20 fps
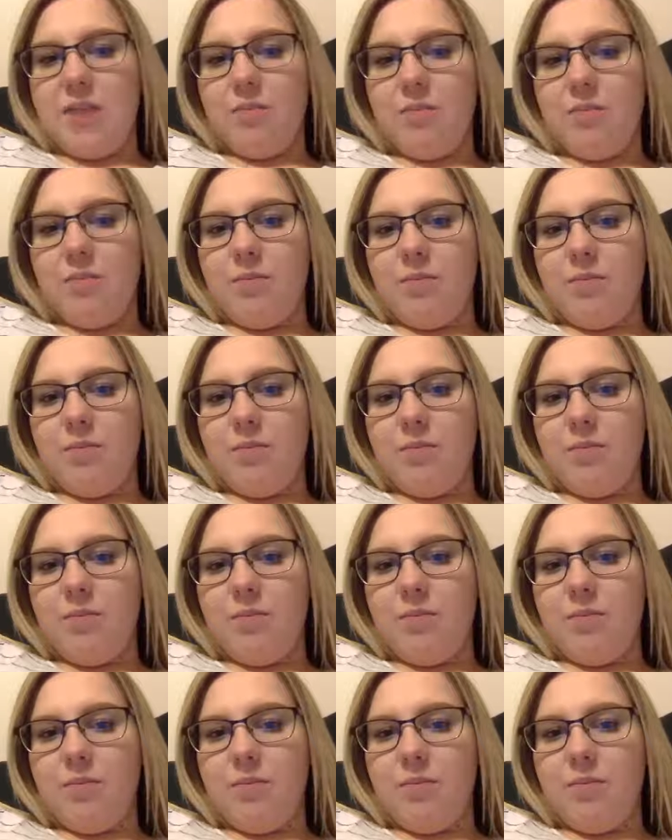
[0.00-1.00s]
in
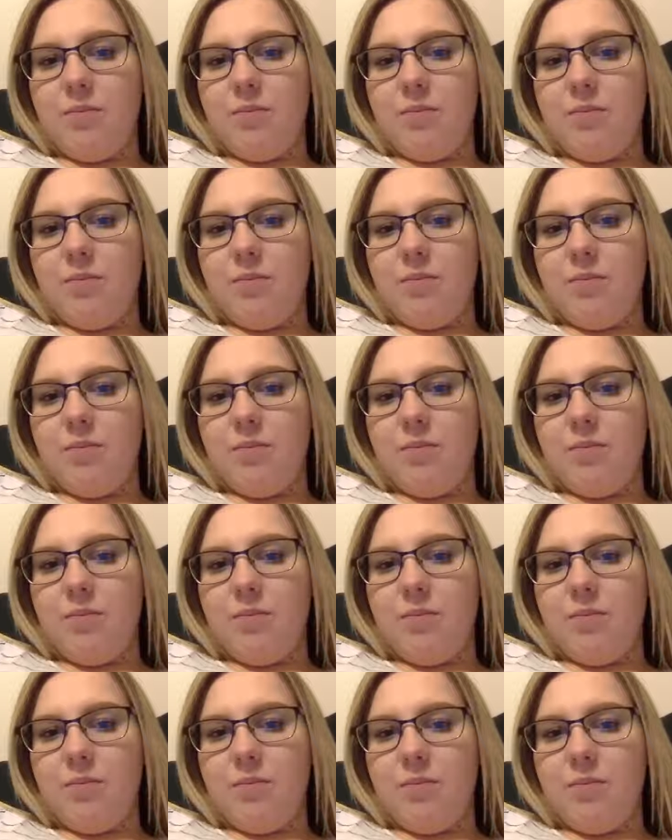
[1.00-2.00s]
place for time
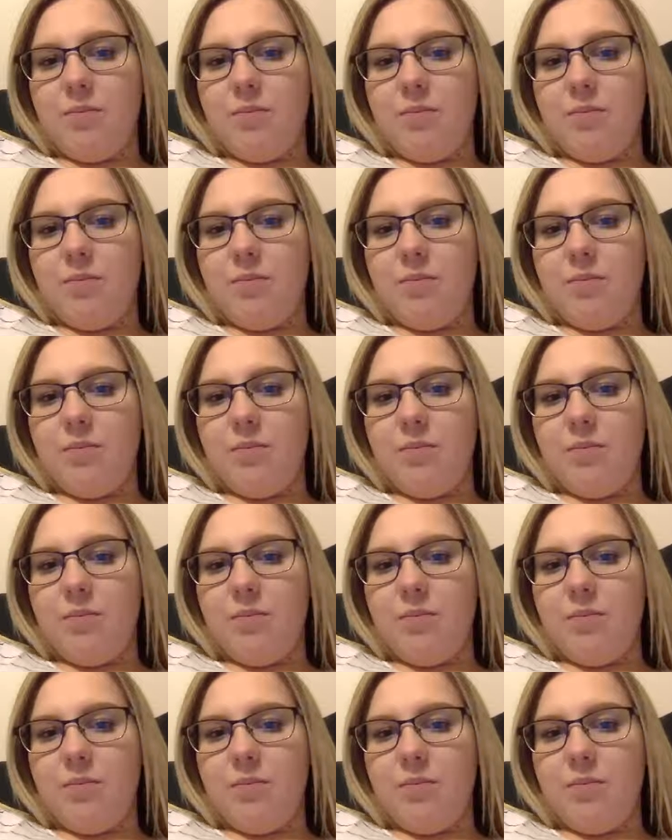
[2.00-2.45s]
before suddenly